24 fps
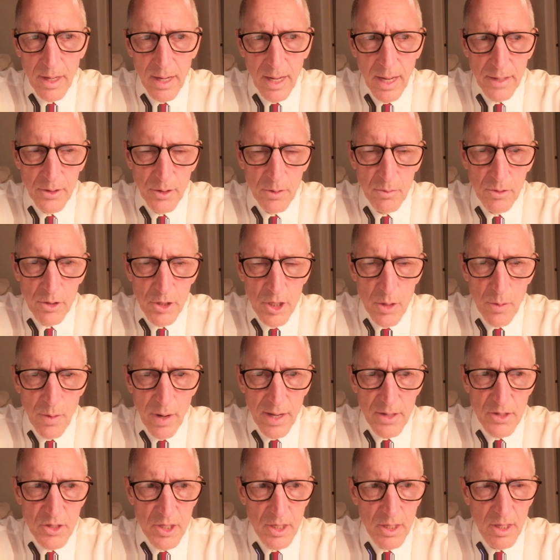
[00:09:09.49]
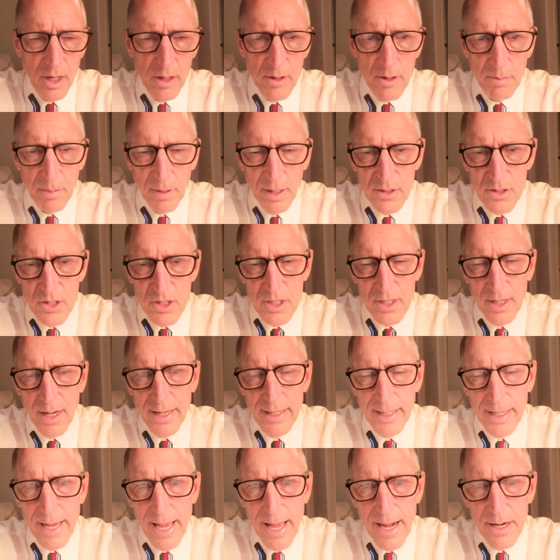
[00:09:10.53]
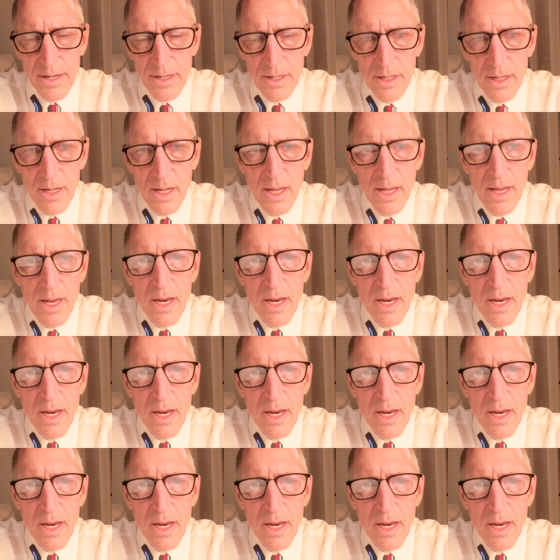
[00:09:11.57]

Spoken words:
I do in the U.S. and other places like Canada.